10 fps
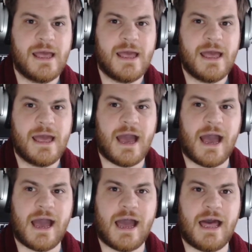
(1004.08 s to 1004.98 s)

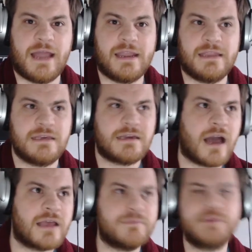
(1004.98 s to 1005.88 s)
And you
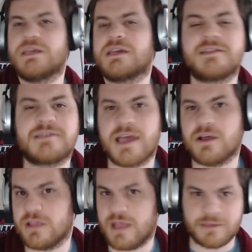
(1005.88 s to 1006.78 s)
can say all you
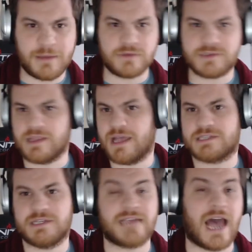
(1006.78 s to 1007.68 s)
like about
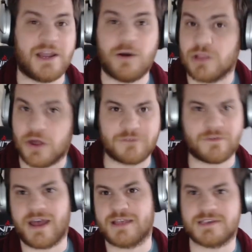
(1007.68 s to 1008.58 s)
selections. I know a lot of
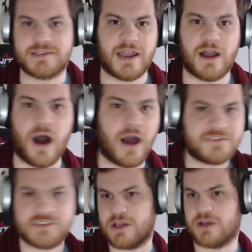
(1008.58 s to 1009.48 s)
fans are saying, oh, if
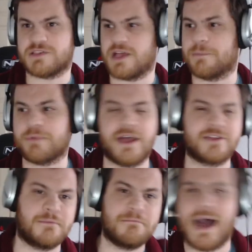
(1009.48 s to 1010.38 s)
certain players from
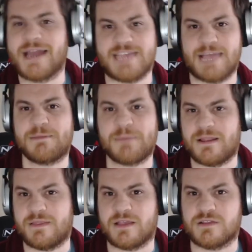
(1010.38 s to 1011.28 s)
my team had been in the
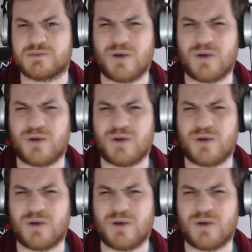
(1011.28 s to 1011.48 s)
England squad,